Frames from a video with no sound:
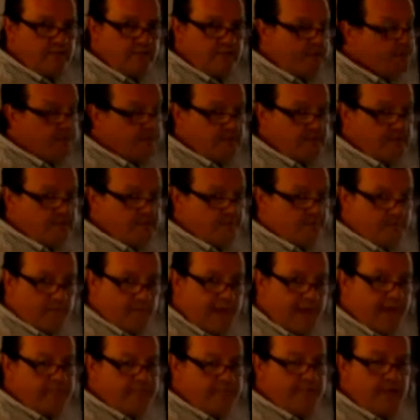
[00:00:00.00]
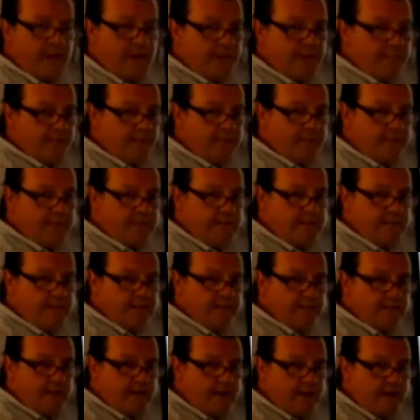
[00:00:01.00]
whether it's a laptop or a
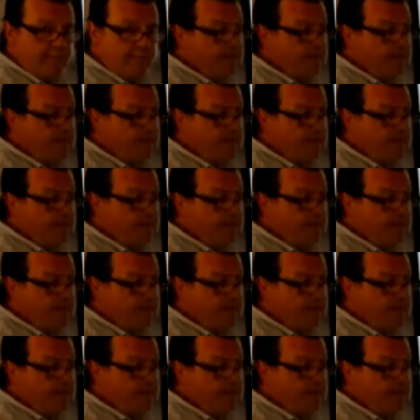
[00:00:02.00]
desktop.